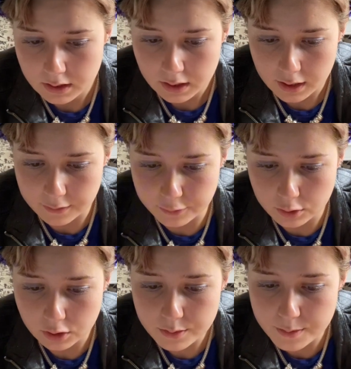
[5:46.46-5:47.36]
If you
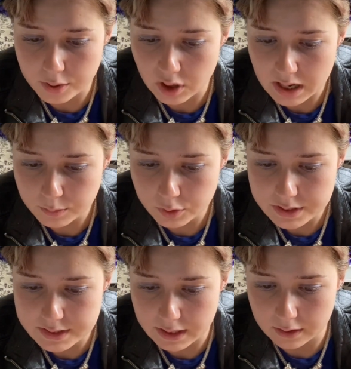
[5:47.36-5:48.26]
know the primary
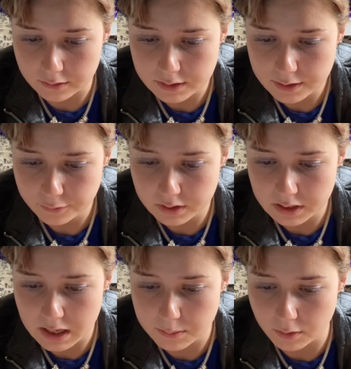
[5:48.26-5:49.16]
scientific
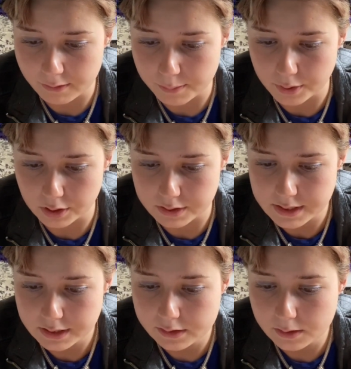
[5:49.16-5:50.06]
name of a
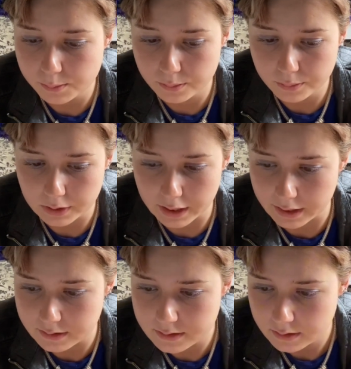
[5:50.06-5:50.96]
particular
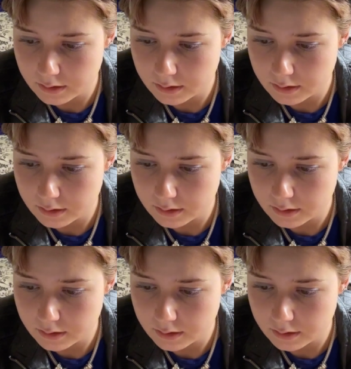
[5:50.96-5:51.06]
plant,